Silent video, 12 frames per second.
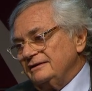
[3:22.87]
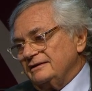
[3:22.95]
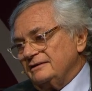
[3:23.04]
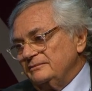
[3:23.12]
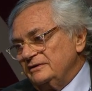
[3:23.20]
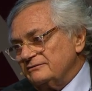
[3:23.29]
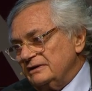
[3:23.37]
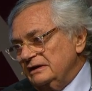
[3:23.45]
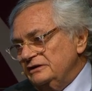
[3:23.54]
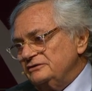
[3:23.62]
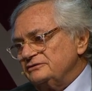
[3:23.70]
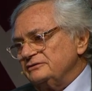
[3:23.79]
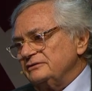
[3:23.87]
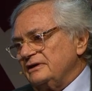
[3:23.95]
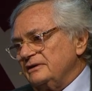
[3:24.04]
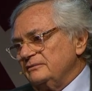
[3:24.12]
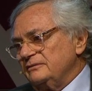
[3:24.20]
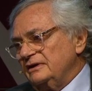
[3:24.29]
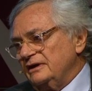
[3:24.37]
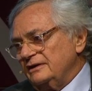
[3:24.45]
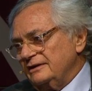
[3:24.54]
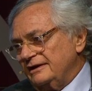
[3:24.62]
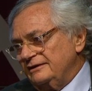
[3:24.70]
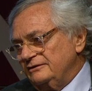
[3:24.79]
can be religion, can be
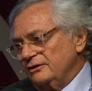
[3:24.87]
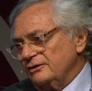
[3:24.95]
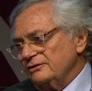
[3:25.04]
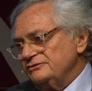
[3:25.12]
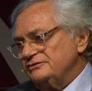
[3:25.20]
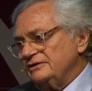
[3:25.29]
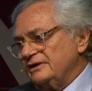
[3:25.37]
ideology,